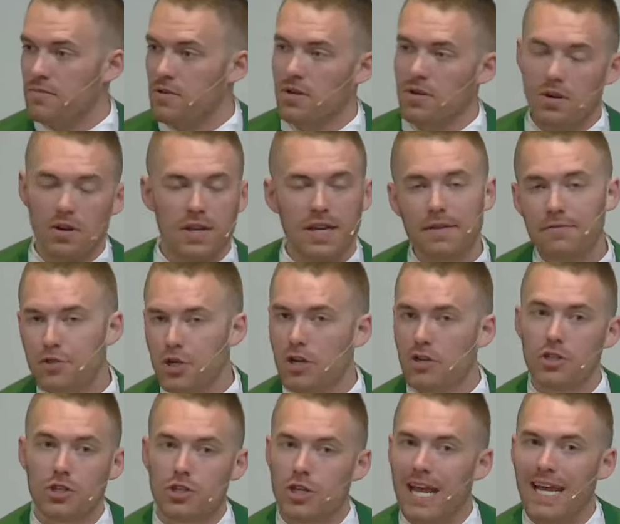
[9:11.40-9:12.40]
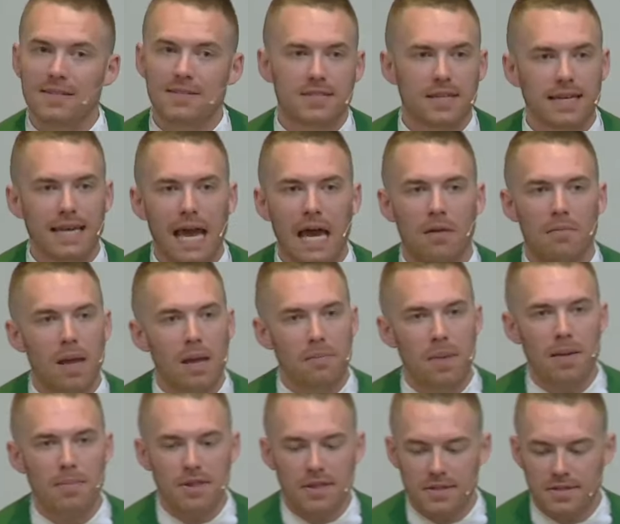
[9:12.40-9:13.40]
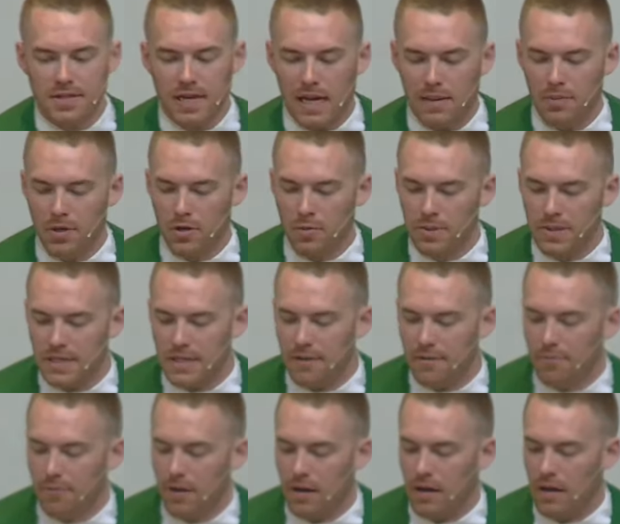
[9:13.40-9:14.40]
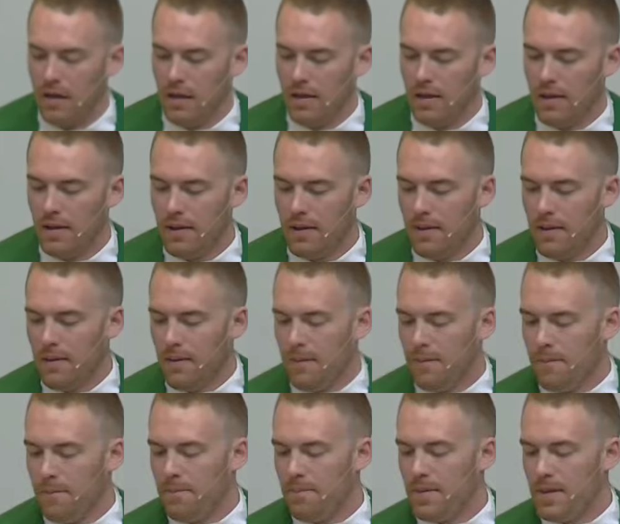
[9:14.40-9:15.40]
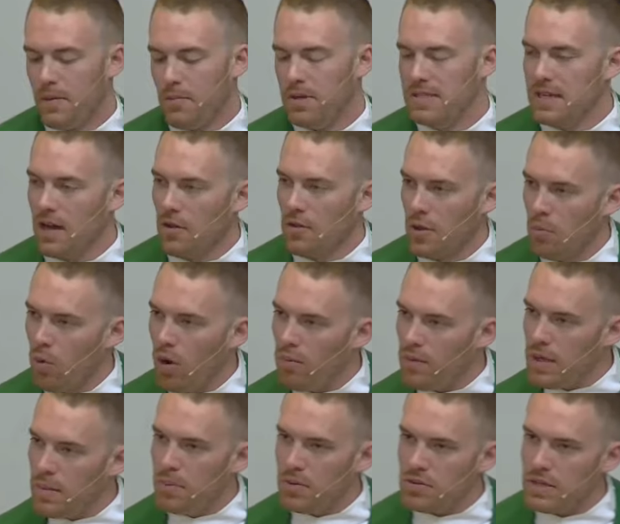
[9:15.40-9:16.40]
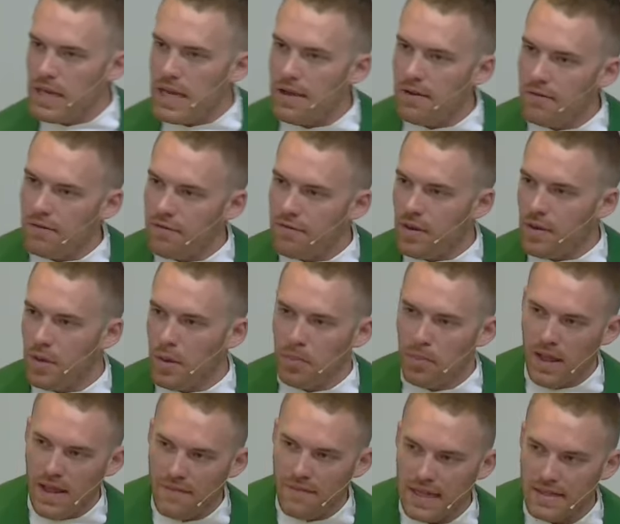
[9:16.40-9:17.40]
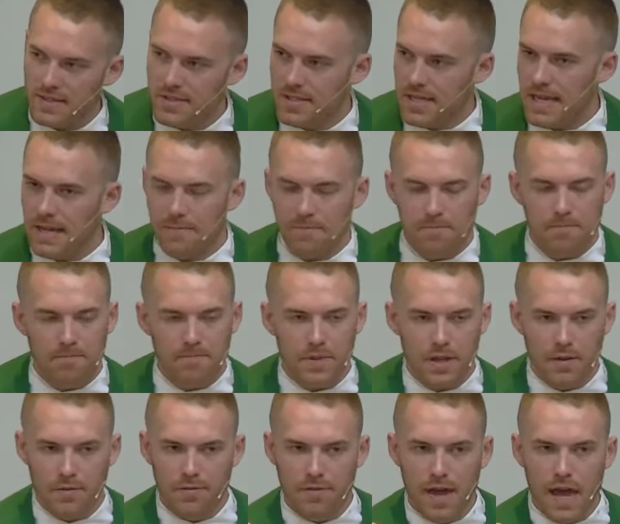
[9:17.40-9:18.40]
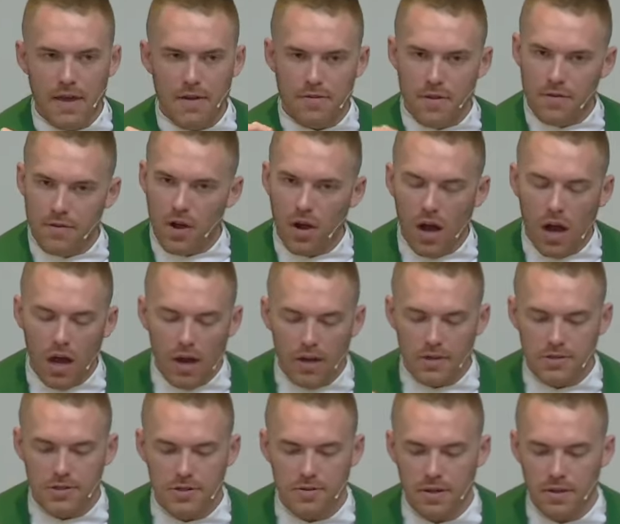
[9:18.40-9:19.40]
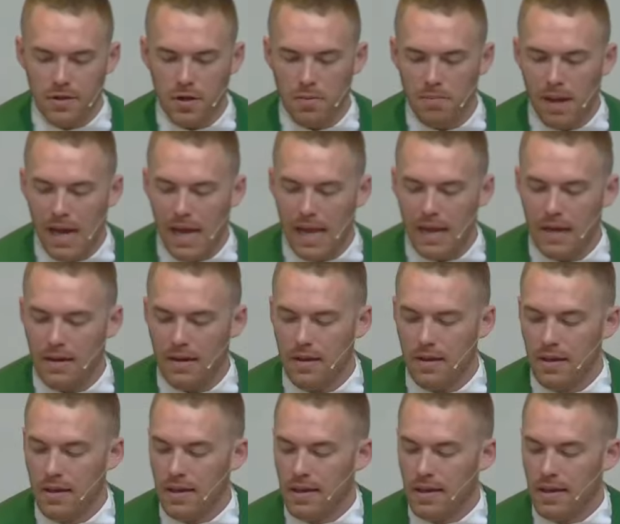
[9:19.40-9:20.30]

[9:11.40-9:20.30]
or give church a chance again. Maybe this time it'll be different. And we tell them what we believe, and we plant that seed of faith in their heart or in their mind.